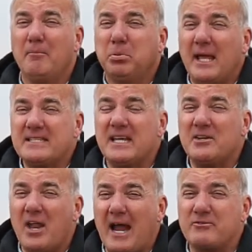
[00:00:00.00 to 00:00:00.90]

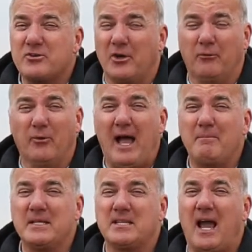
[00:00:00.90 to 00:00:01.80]
Placing nitrogen
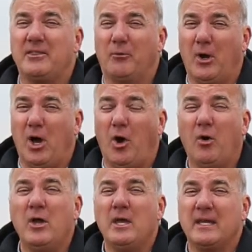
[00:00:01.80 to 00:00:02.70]
right beside the row
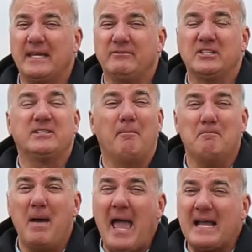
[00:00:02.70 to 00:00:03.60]
gives us a
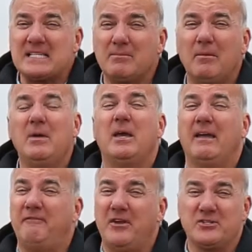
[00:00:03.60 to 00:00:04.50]
maximum
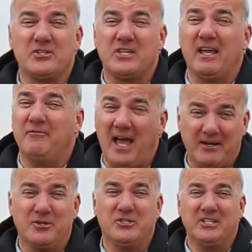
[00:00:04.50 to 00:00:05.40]
efficiency of
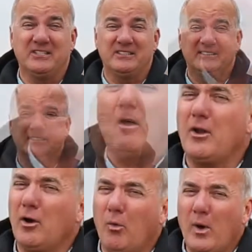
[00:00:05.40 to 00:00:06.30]
nitrogen. Now,
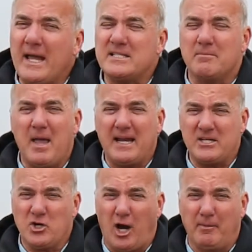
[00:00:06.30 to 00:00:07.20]
there are ways to
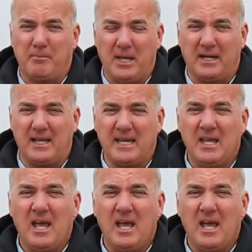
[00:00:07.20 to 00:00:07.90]
manage carbon penalty.